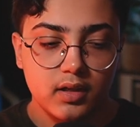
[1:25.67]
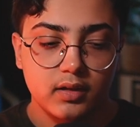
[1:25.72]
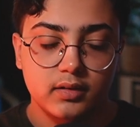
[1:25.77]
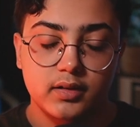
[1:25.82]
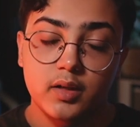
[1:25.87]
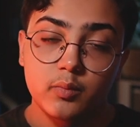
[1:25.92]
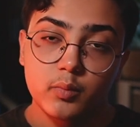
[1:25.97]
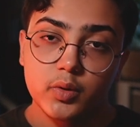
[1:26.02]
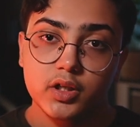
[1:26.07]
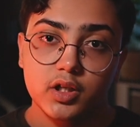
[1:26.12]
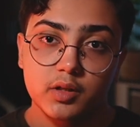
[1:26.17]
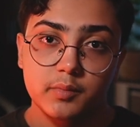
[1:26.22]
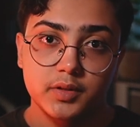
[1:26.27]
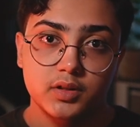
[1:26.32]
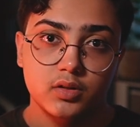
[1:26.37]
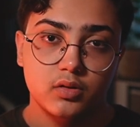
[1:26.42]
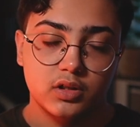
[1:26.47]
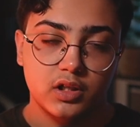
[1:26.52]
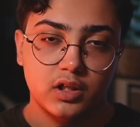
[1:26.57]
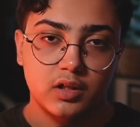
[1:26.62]
Then we're going to be
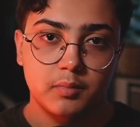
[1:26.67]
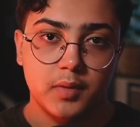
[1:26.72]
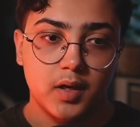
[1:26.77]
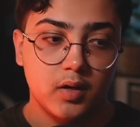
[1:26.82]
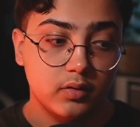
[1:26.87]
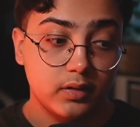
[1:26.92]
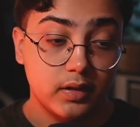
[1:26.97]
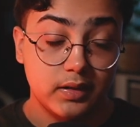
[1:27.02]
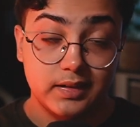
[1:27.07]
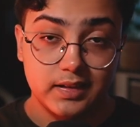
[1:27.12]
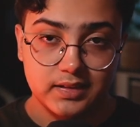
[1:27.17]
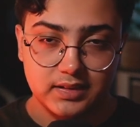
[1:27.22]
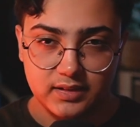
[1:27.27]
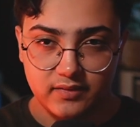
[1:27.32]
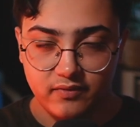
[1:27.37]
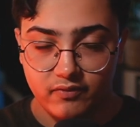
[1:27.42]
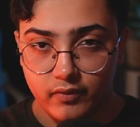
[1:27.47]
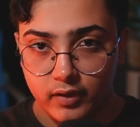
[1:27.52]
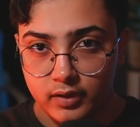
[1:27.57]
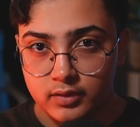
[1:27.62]
talking about the
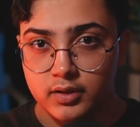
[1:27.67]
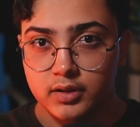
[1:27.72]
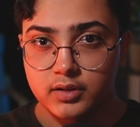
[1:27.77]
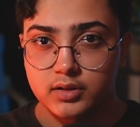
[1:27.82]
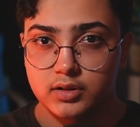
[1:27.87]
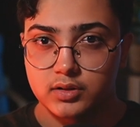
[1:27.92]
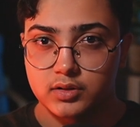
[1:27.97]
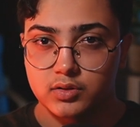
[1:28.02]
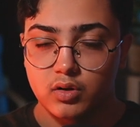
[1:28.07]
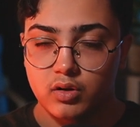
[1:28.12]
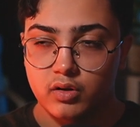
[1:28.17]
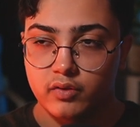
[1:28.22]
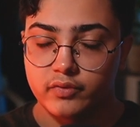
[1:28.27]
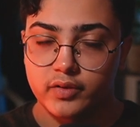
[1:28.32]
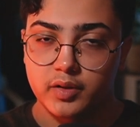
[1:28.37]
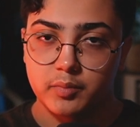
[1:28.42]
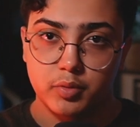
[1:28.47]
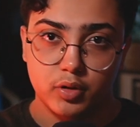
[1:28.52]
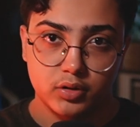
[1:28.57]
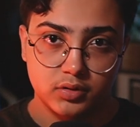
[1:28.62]
disadvantages of
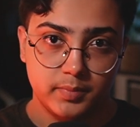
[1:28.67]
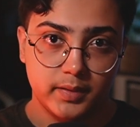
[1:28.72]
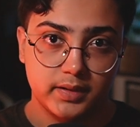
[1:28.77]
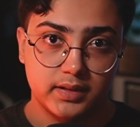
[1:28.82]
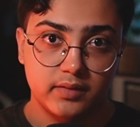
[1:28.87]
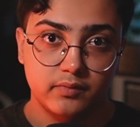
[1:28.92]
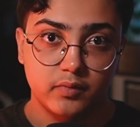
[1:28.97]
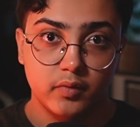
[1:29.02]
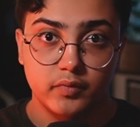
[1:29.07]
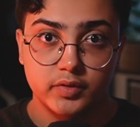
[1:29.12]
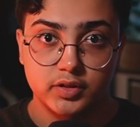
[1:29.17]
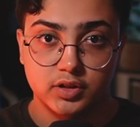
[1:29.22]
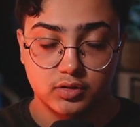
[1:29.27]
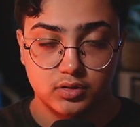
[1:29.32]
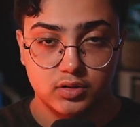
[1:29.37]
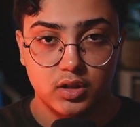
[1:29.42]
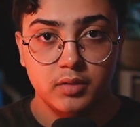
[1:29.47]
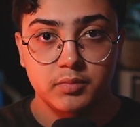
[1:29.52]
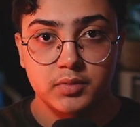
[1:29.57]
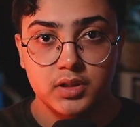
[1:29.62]
the prospective revision
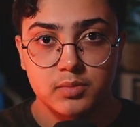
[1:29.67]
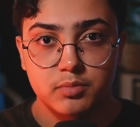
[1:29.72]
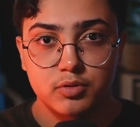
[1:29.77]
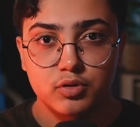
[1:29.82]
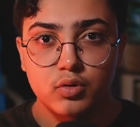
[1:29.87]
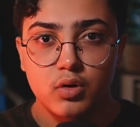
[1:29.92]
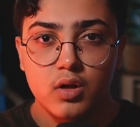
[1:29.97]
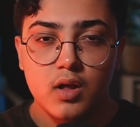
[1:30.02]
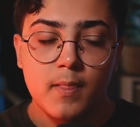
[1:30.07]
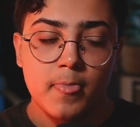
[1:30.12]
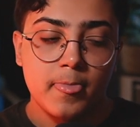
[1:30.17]
timetable.